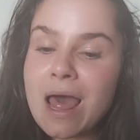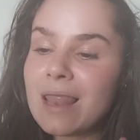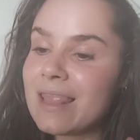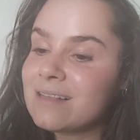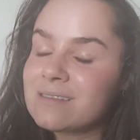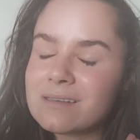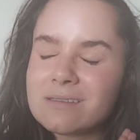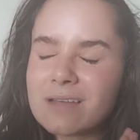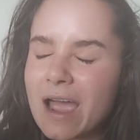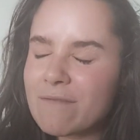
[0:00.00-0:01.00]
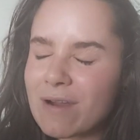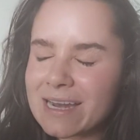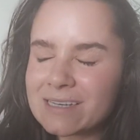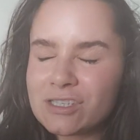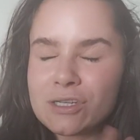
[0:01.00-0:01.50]
Let's dive right
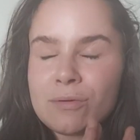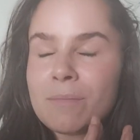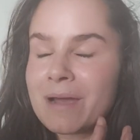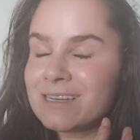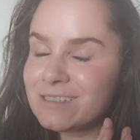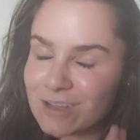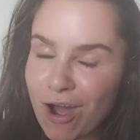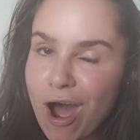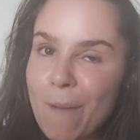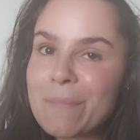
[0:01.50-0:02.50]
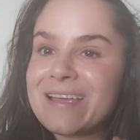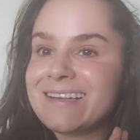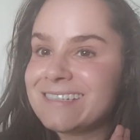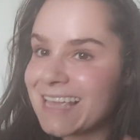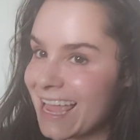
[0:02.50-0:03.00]
into my top
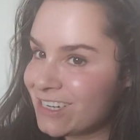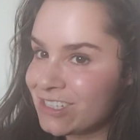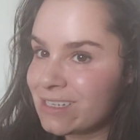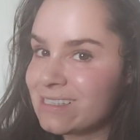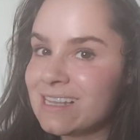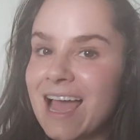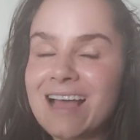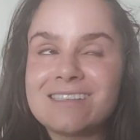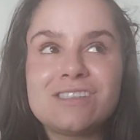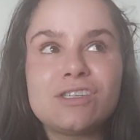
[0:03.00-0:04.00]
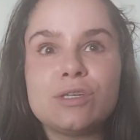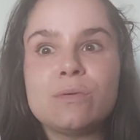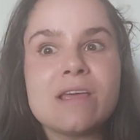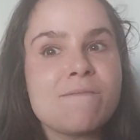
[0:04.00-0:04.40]
indications as to